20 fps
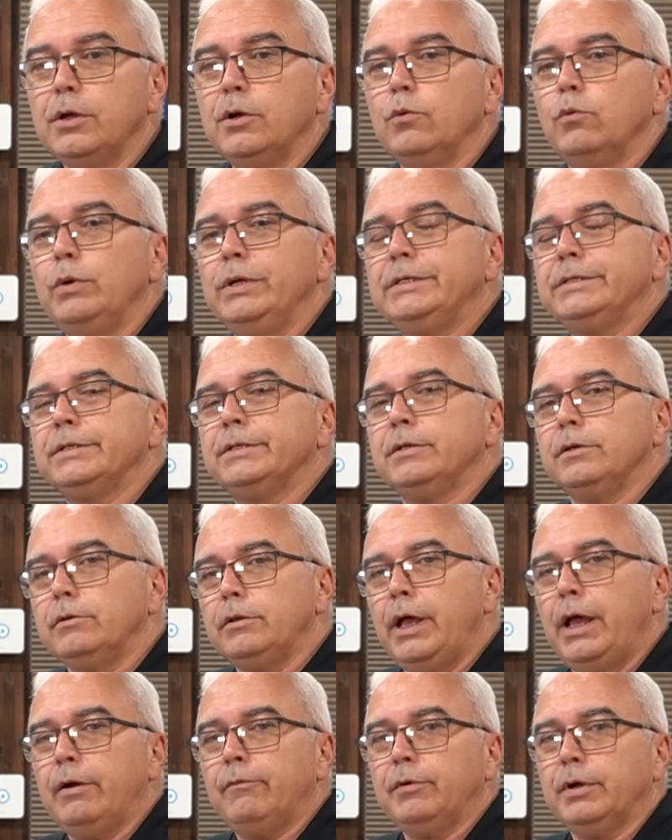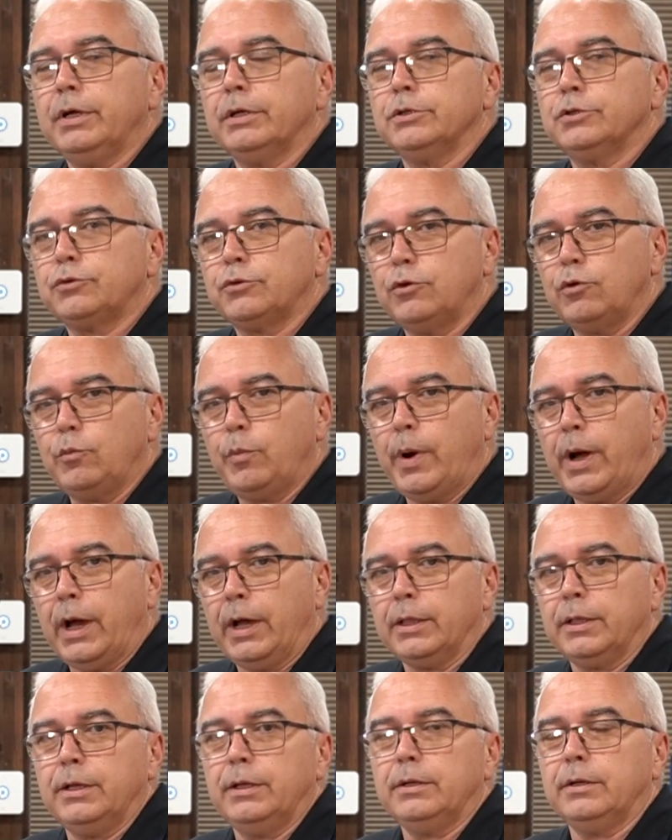we still have a control
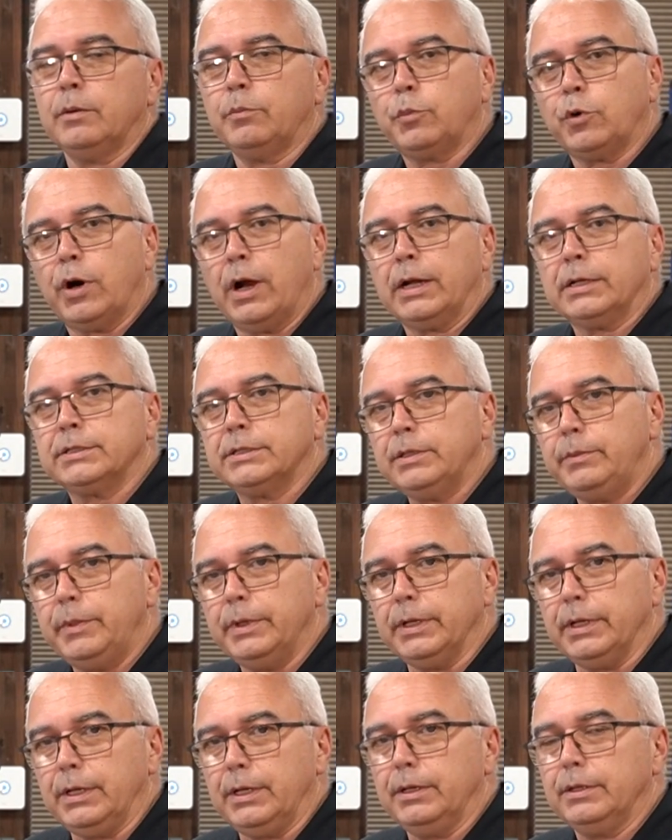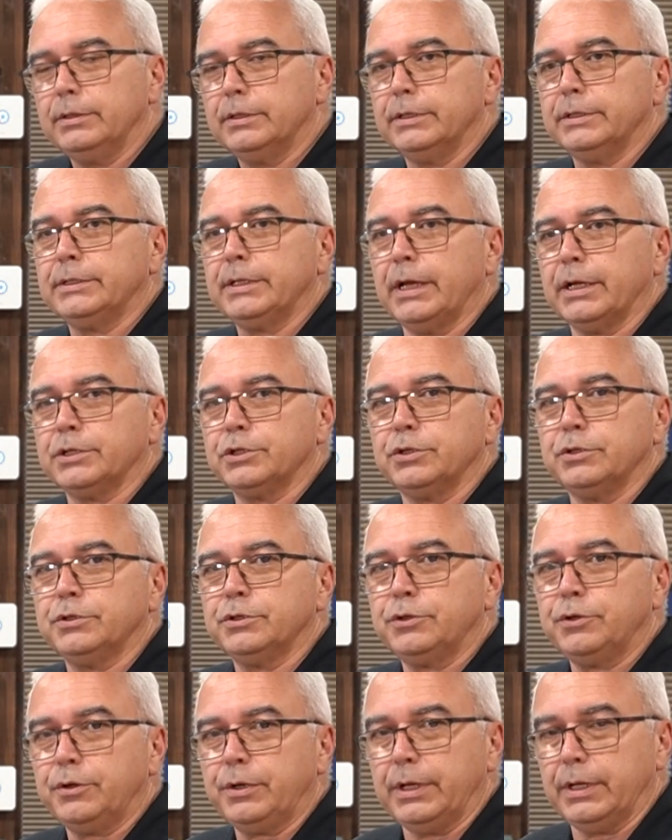pilot and a proximity detection
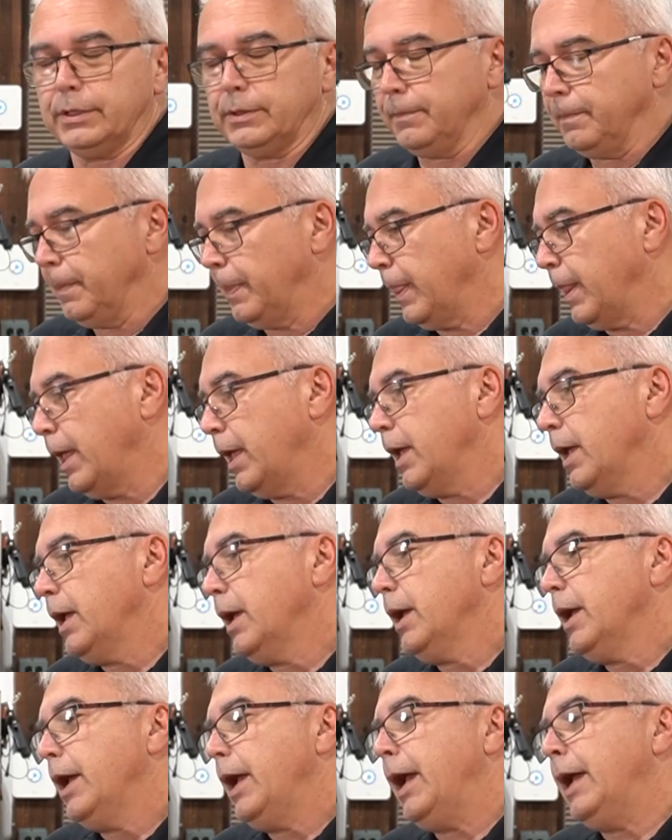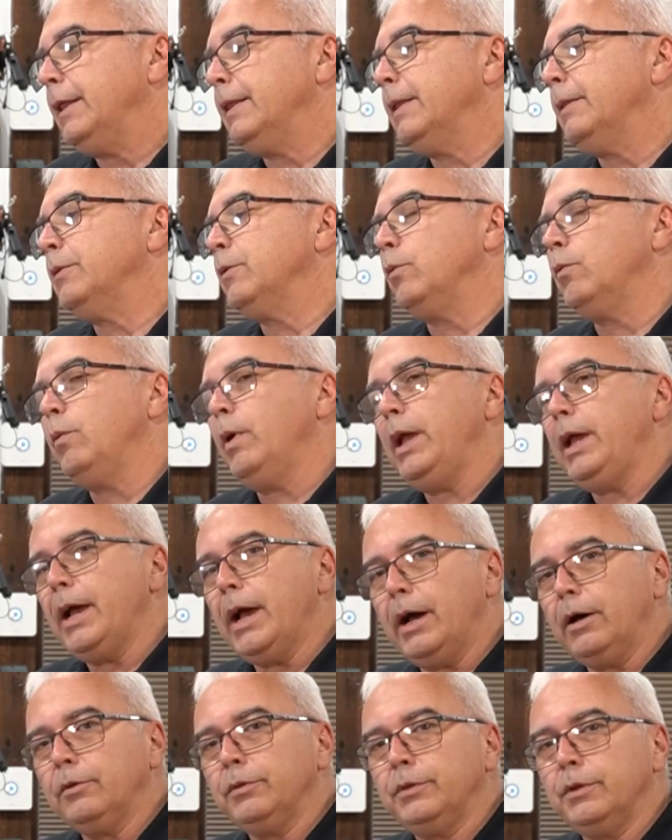circuit. And the way
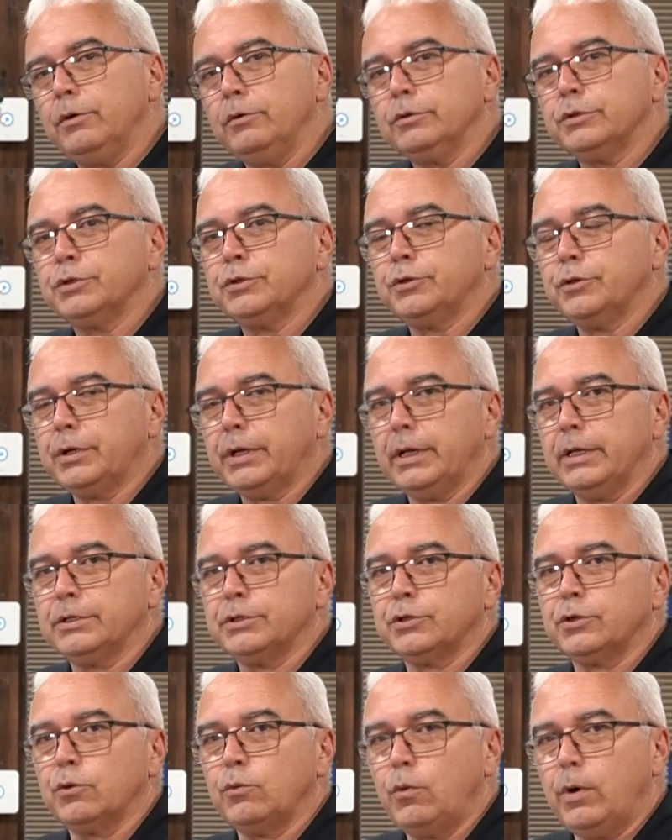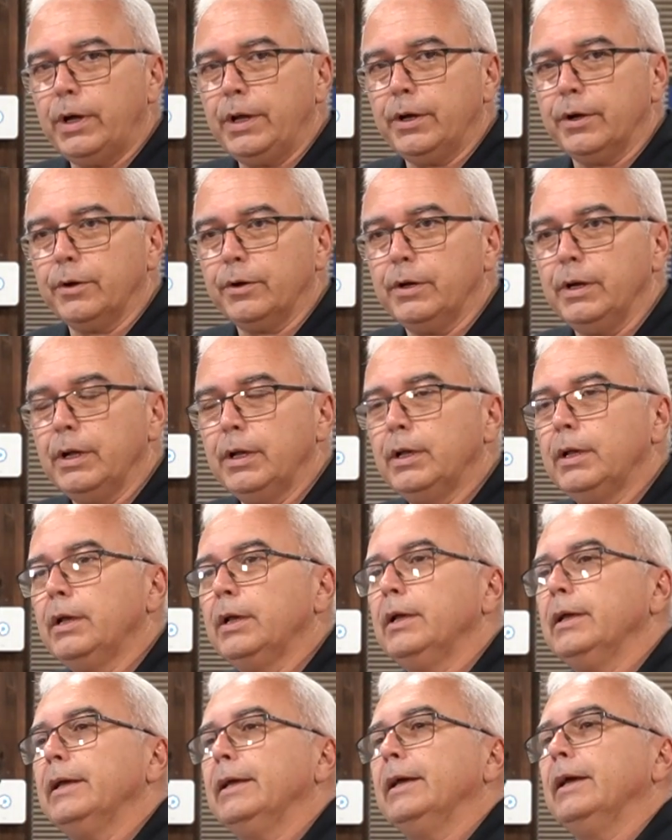how those circuits are wired,
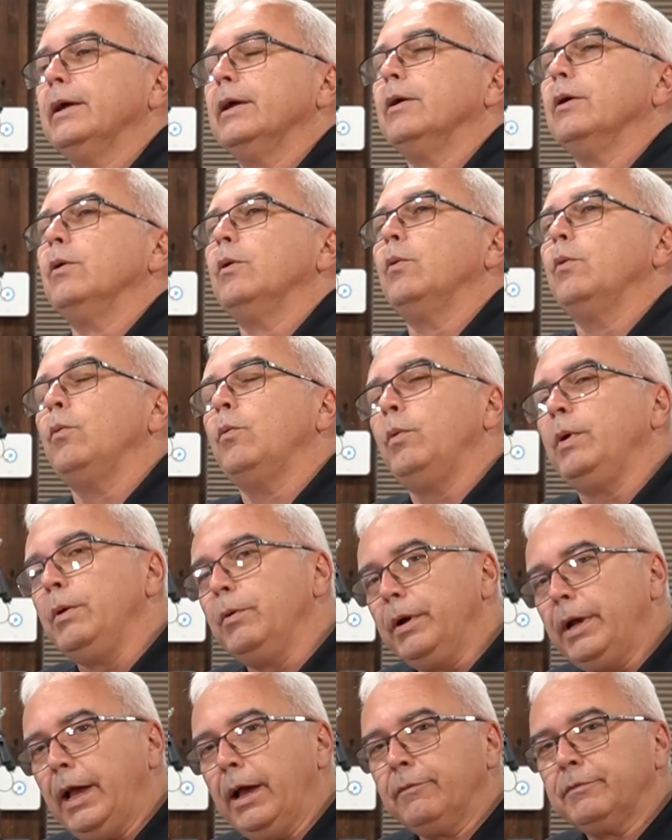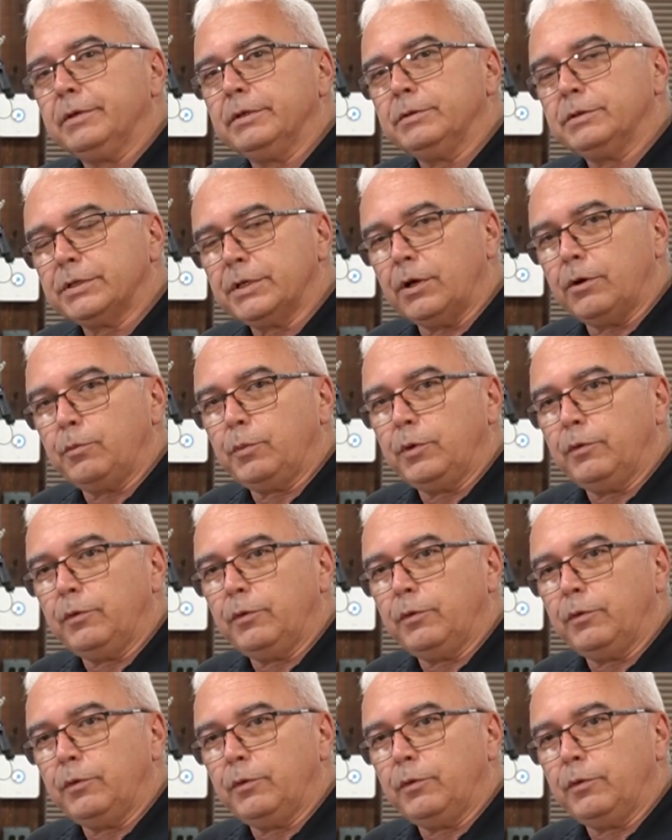we would have to start